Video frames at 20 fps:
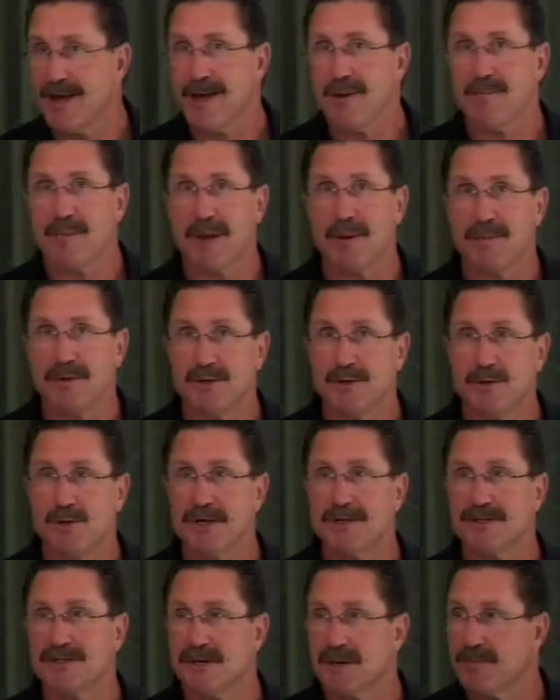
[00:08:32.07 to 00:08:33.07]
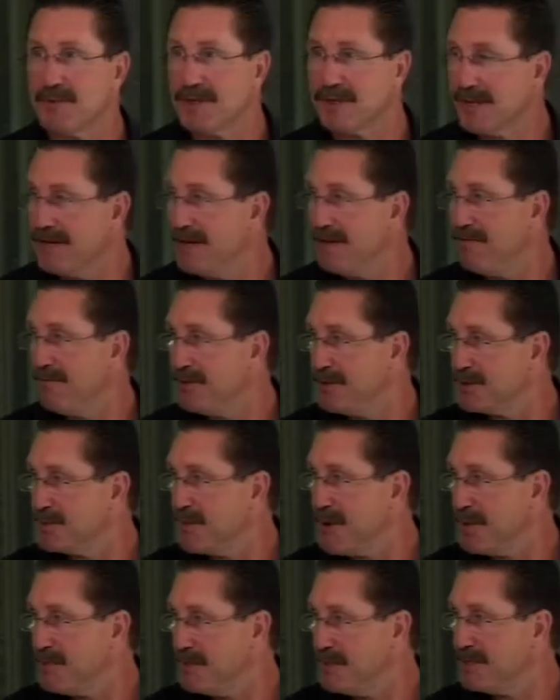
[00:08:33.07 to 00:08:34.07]
may be doing something that he feels
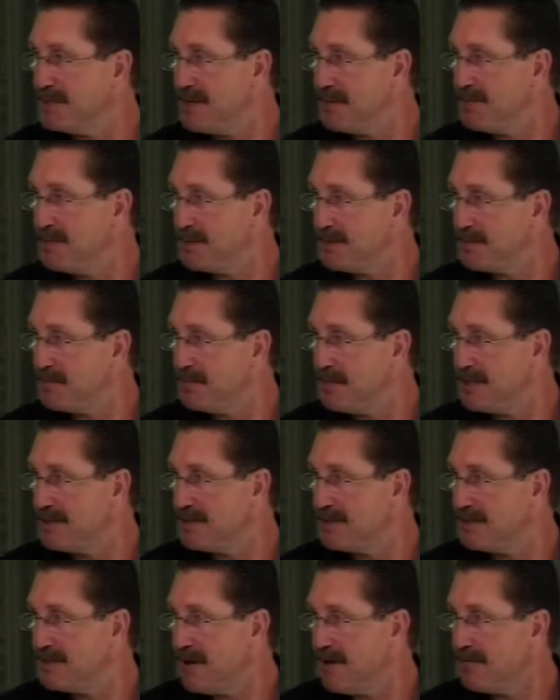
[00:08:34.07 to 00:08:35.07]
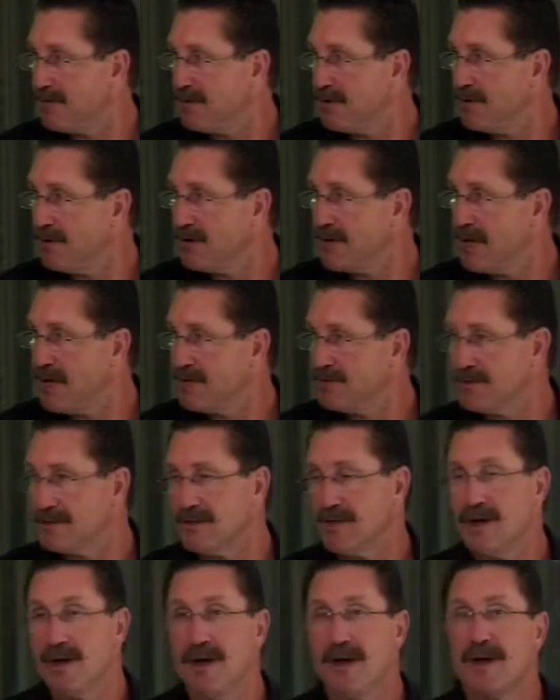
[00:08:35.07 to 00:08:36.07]
might be tipping his pitches off or location.
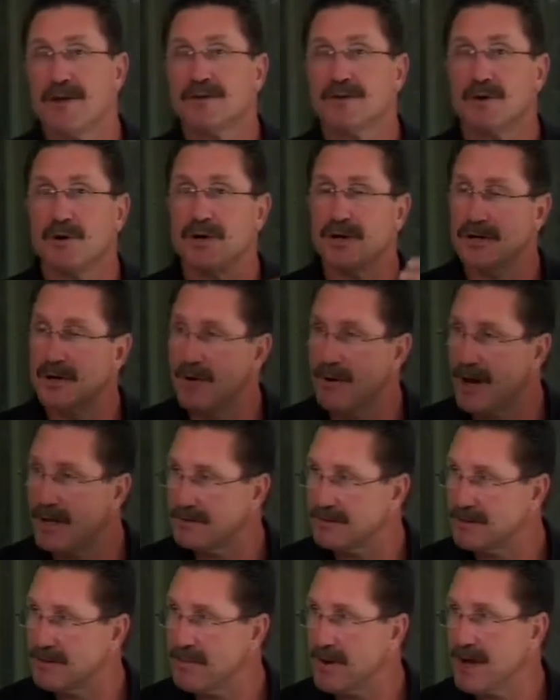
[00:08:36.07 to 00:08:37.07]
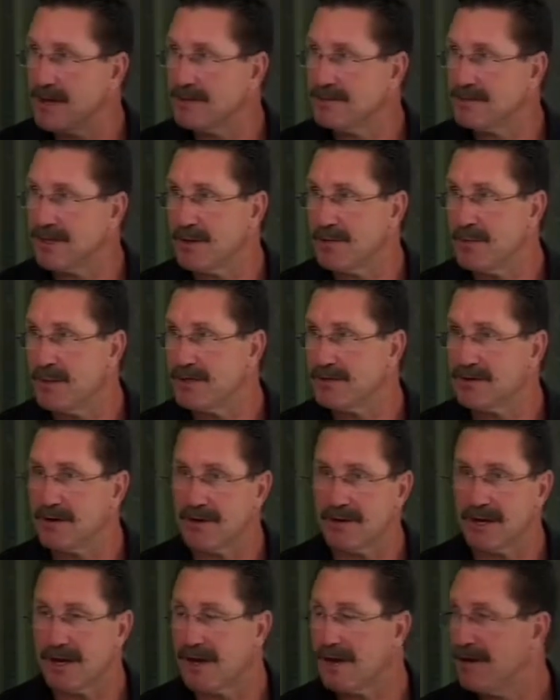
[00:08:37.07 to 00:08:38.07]
So he'll go out to the mound and tell the pitcher,
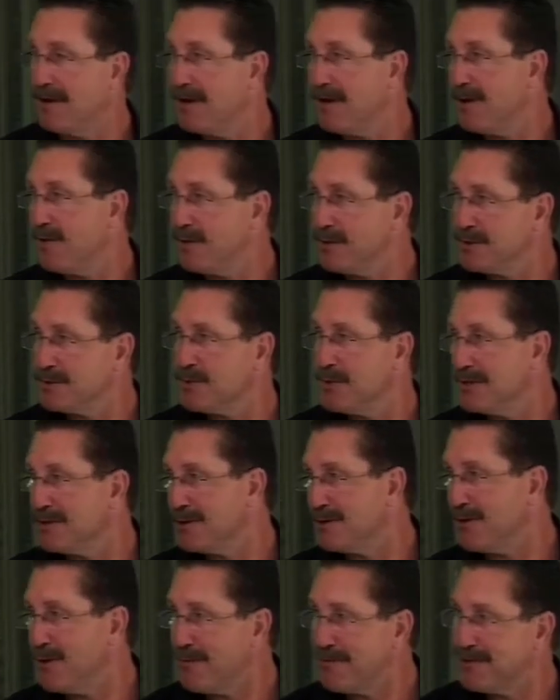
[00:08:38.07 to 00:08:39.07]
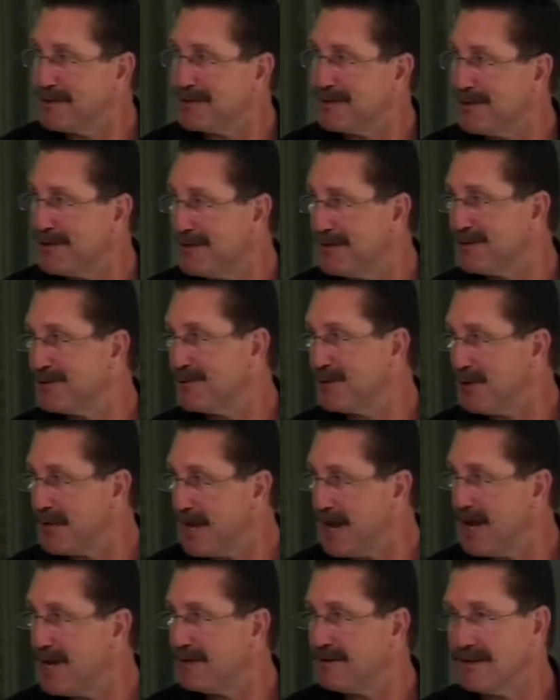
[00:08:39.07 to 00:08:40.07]
okay, we're switching over to this or
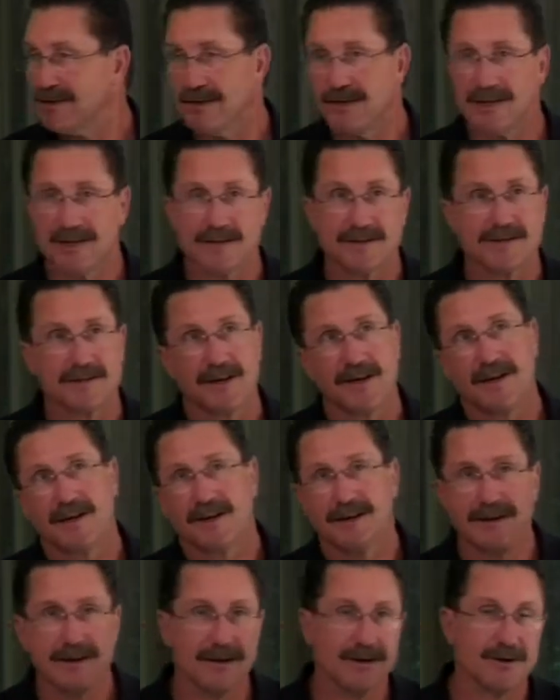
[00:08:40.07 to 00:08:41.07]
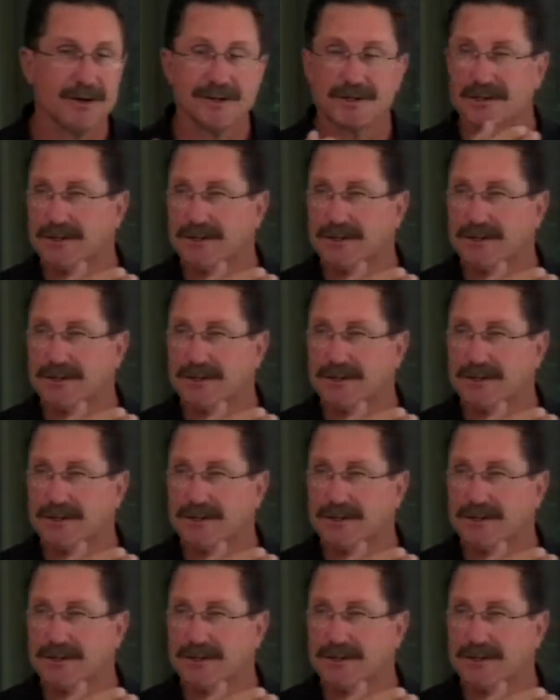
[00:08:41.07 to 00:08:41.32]
that. And then it's you know. Are there